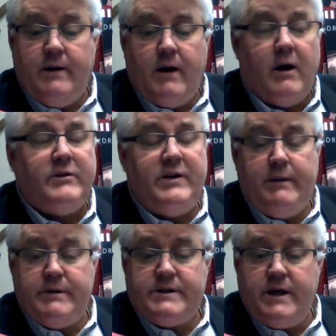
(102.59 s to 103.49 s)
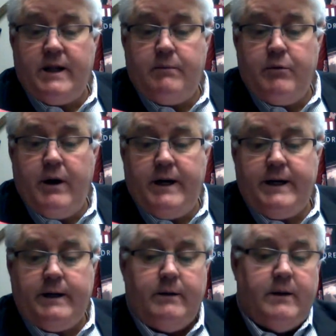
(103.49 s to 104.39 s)
our team is
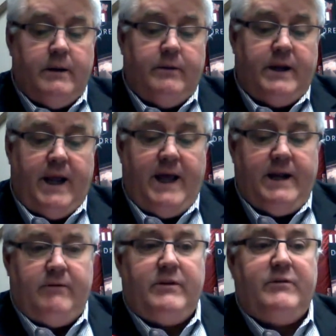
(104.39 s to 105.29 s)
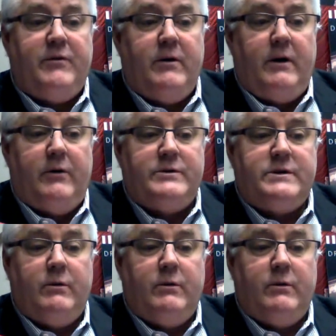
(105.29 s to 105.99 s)
celebrating the end of the furloughs.